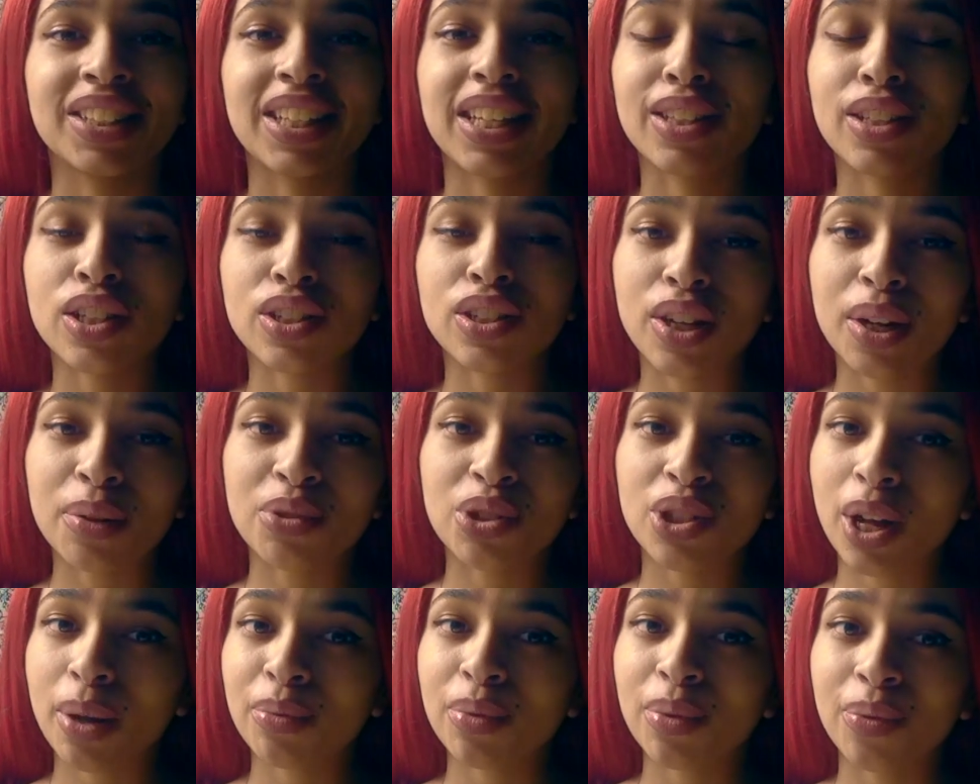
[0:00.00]
it does not
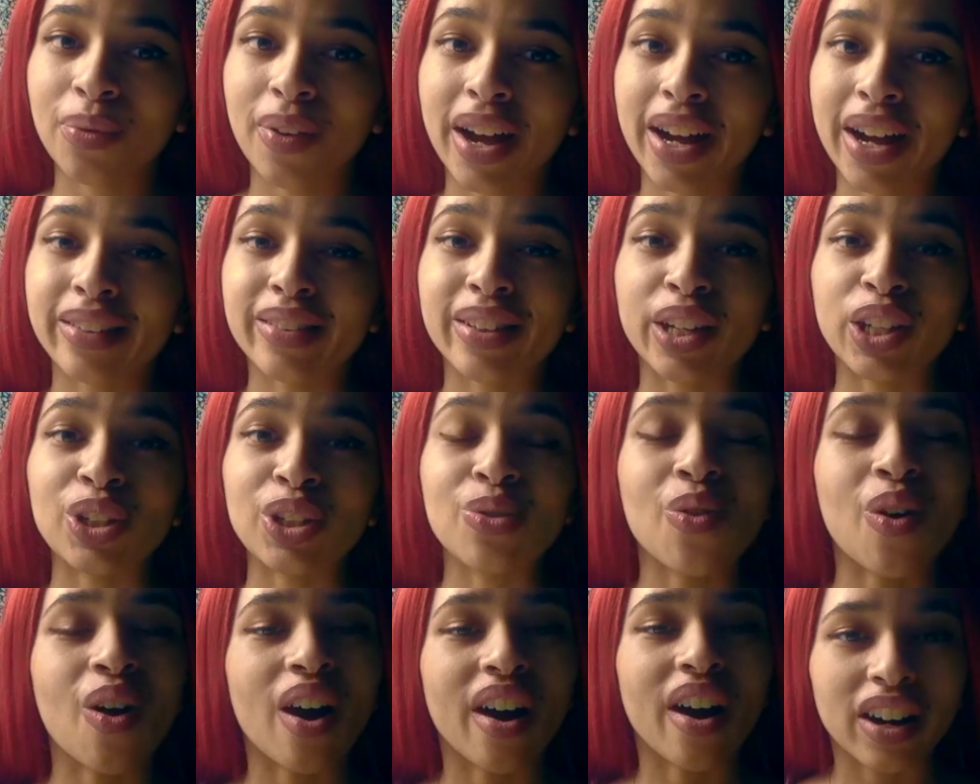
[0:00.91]
stop the fact that
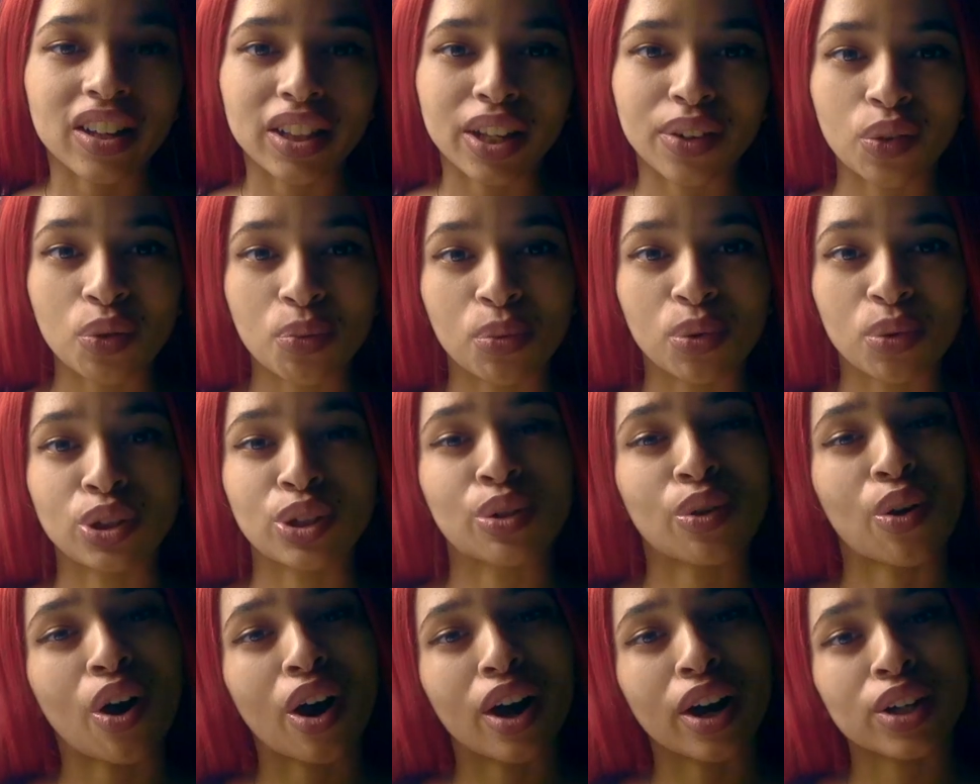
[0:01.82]
you are lovable,
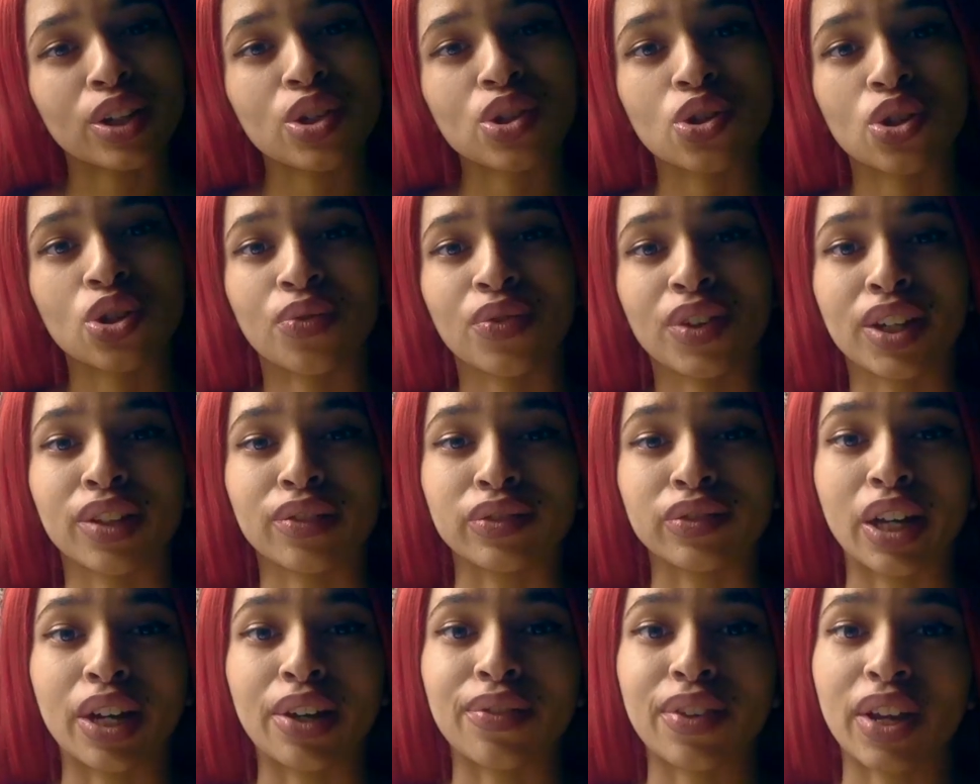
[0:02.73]
you are deserving of love,